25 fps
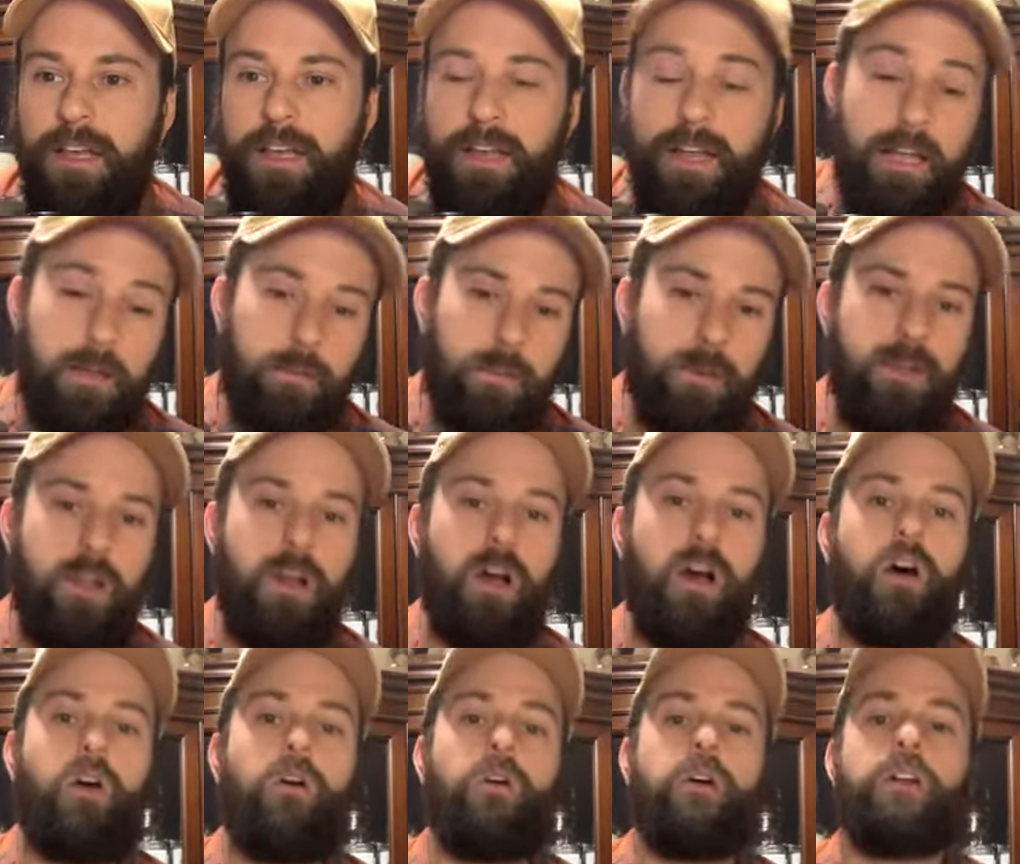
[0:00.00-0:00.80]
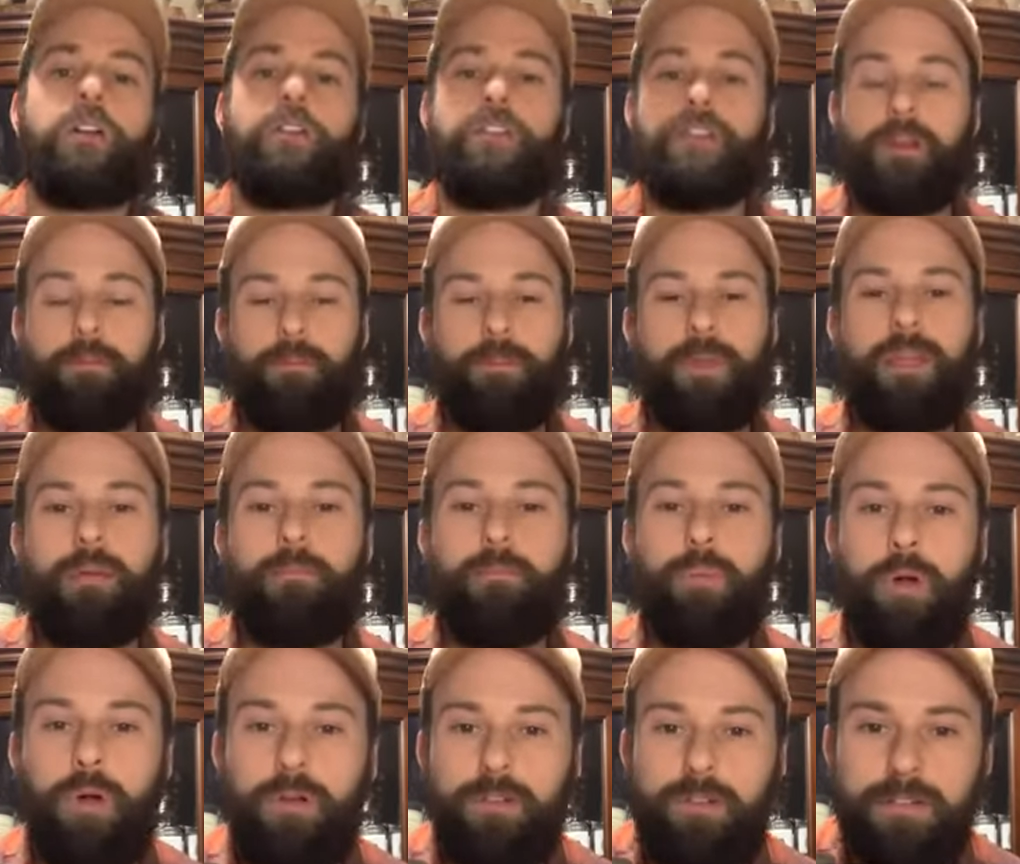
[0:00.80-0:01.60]
And as we know, Jim
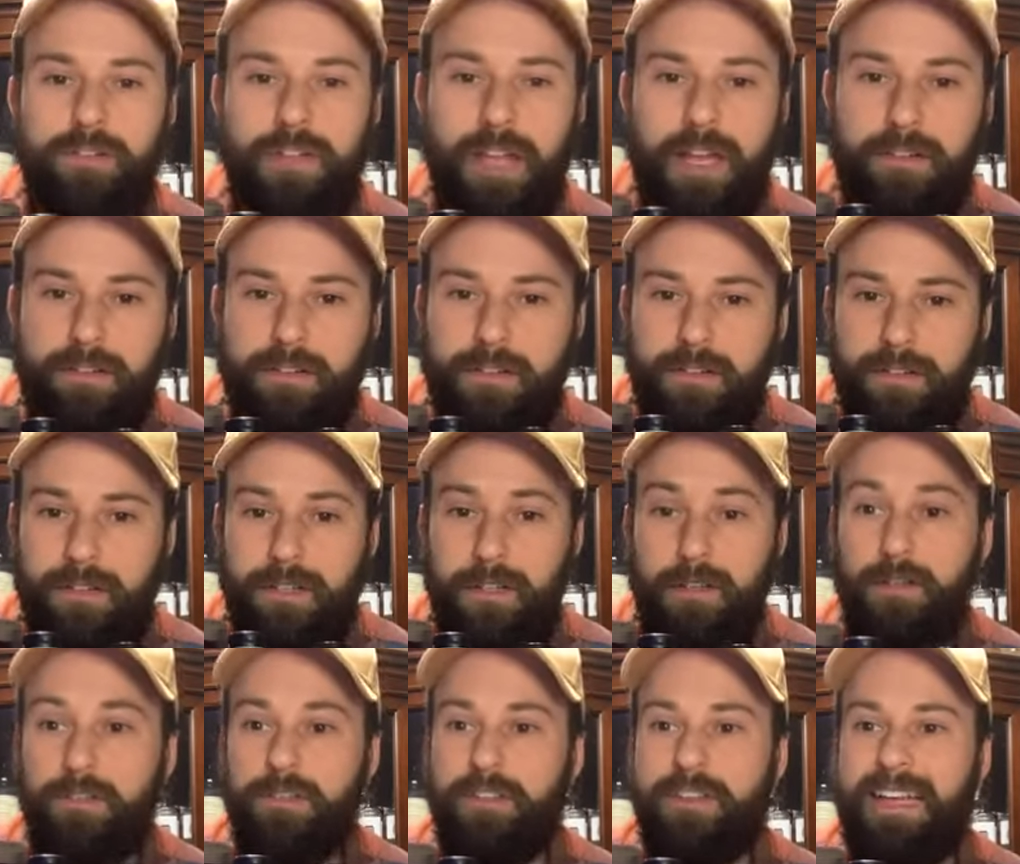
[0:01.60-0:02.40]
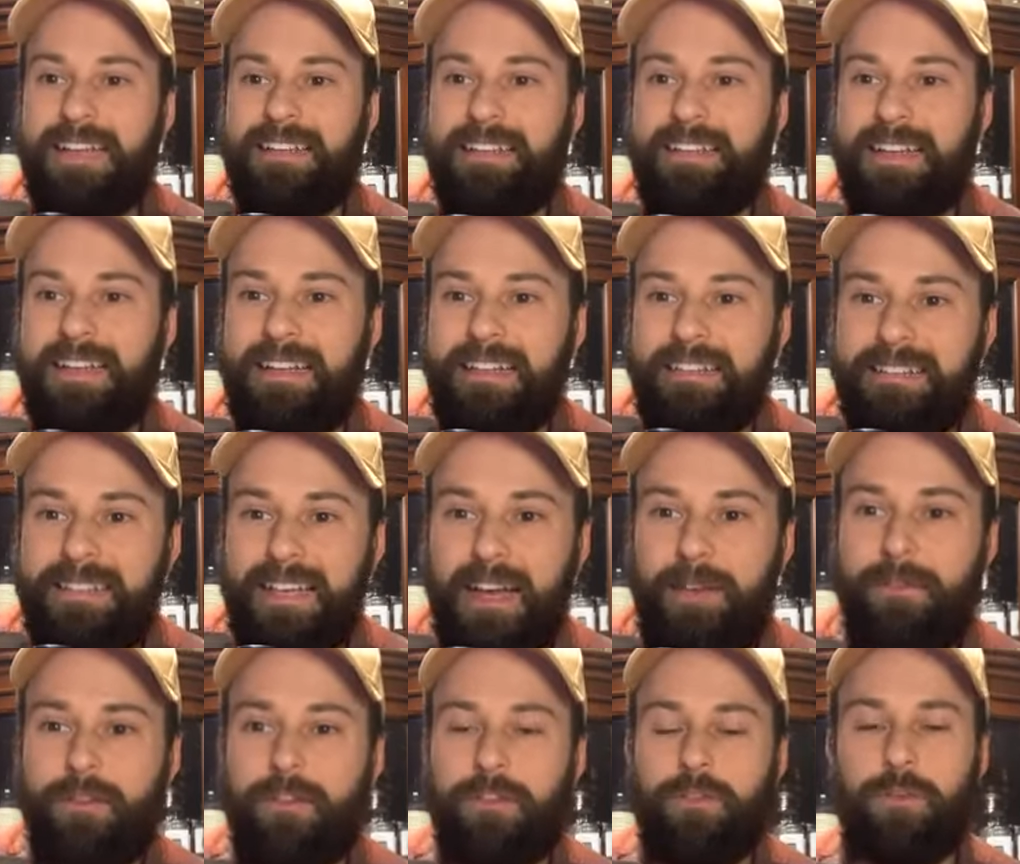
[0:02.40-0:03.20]
Beam purchased National Distillers in
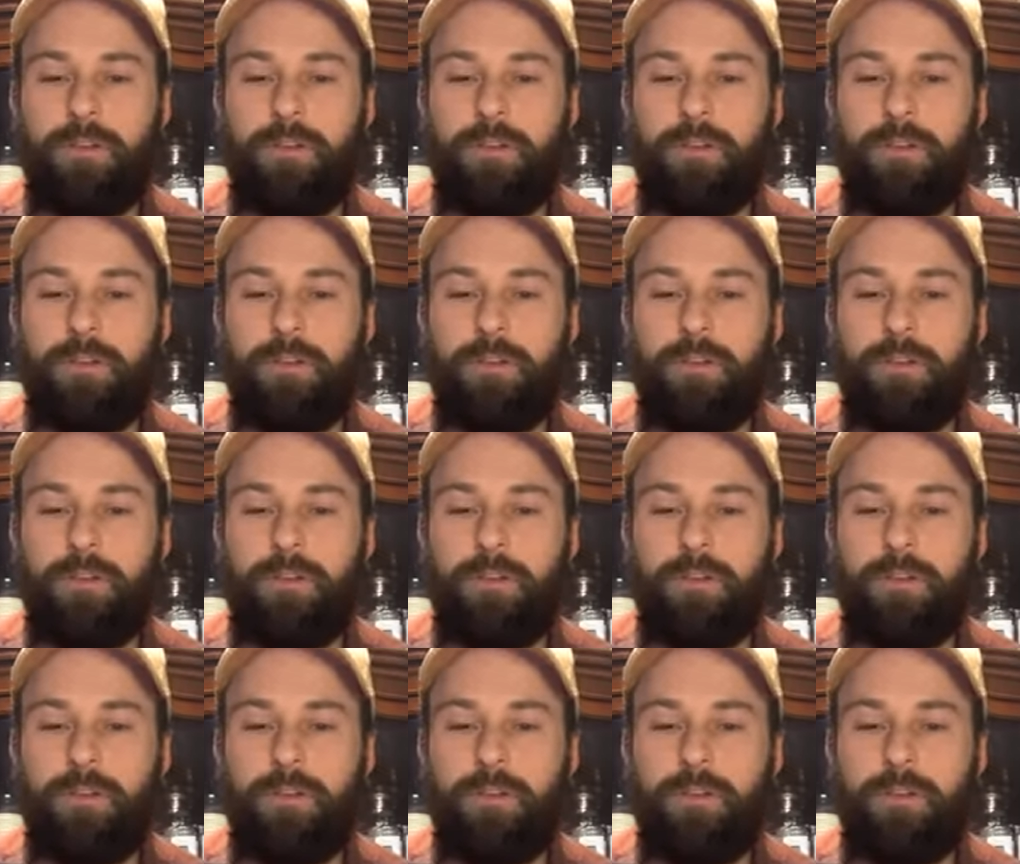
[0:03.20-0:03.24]
1987.